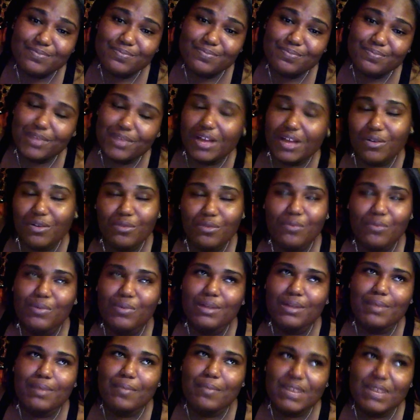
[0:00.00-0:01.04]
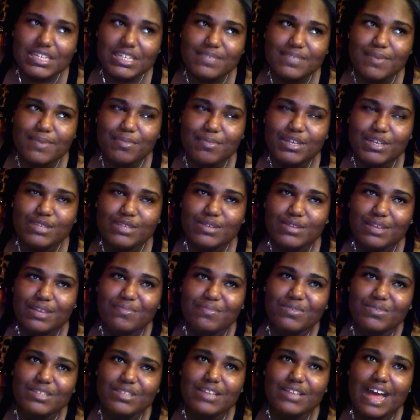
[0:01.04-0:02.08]
one of my best memories with him
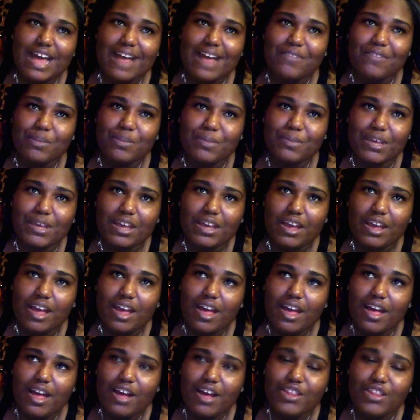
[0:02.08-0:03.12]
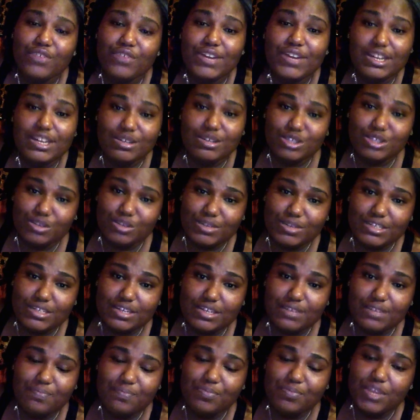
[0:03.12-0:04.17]
was have to be the radio show we
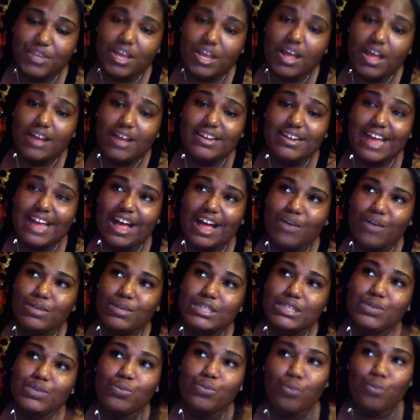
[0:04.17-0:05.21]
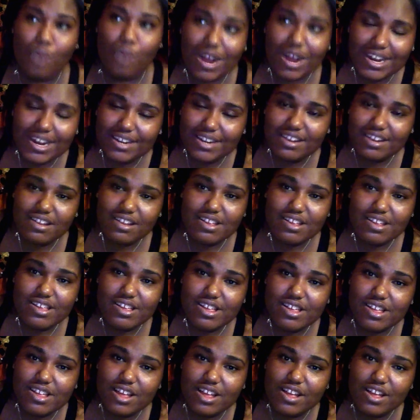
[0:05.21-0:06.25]
did. Now we did one
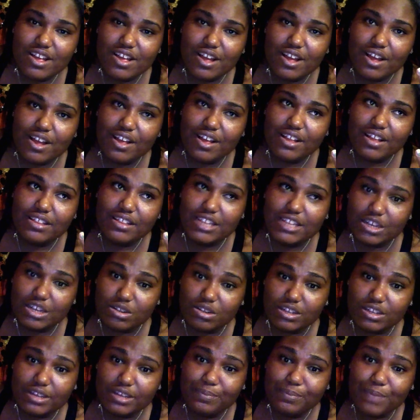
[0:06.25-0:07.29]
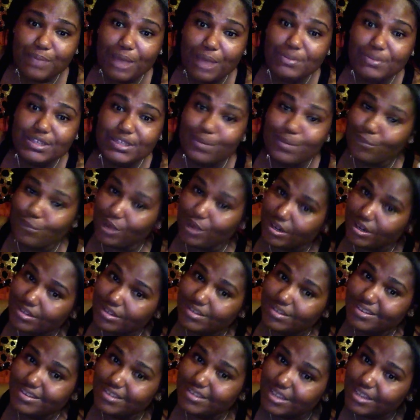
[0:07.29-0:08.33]
legally and we did one
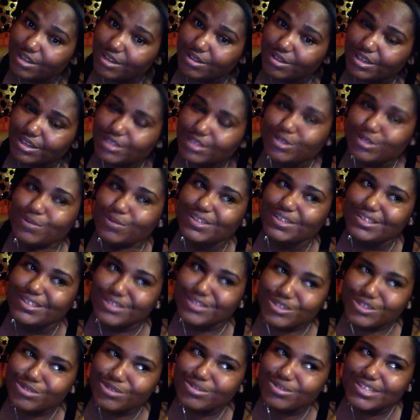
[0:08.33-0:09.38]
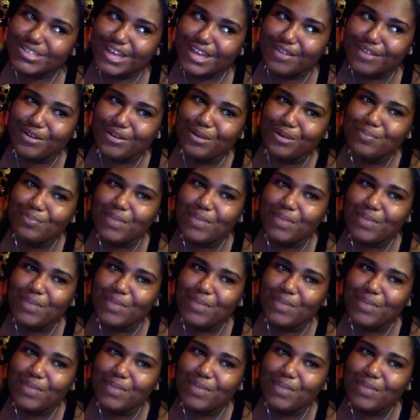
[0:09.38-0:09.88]
illegally, so we did two together.